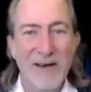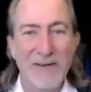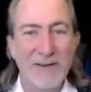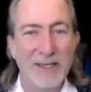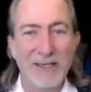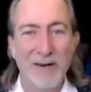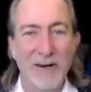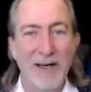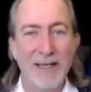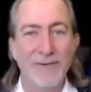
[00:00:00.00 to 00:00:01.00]
of just
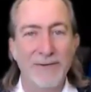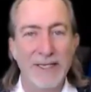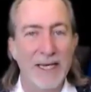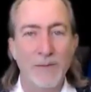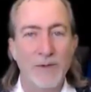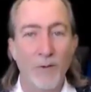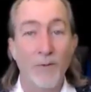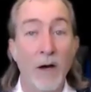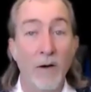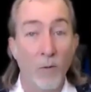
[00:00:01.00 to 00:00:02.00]
all kinds of attempts
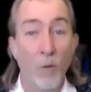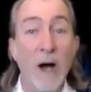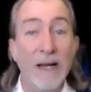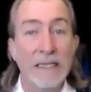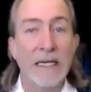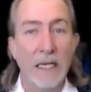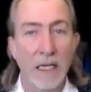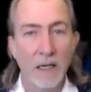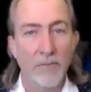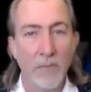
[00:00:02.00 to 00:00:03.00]
of
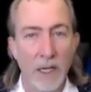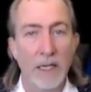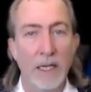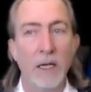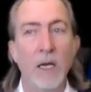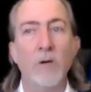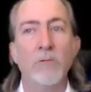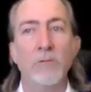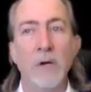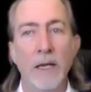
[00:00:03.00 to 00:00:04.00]
wanting money
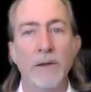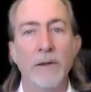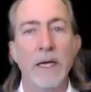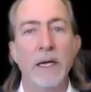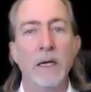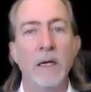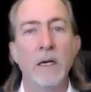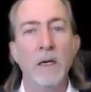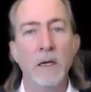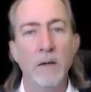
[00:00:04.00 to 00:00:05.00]
rather than
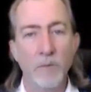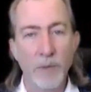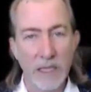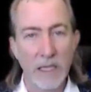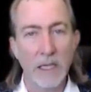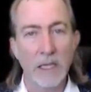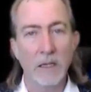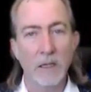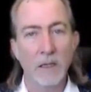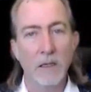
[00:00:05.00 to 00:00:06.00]
being